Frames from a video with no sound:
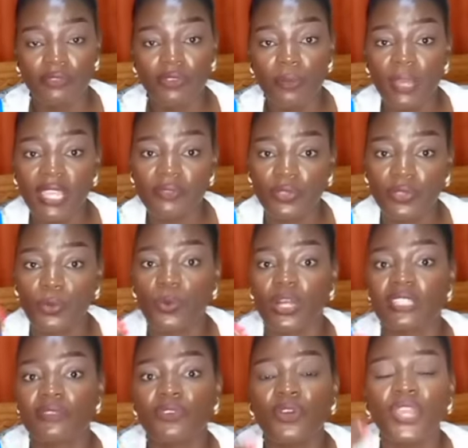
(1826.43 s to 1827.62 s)
For my
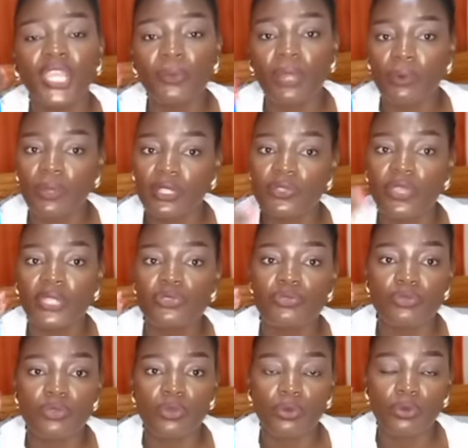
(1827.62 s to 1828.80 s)
viewers, for anyone who is going
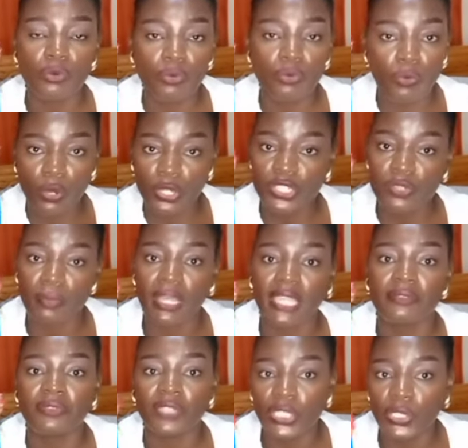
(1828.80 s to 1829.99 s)
to watch
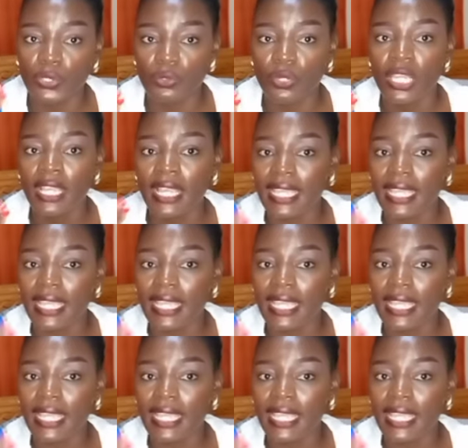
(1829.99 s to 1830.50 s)
my video,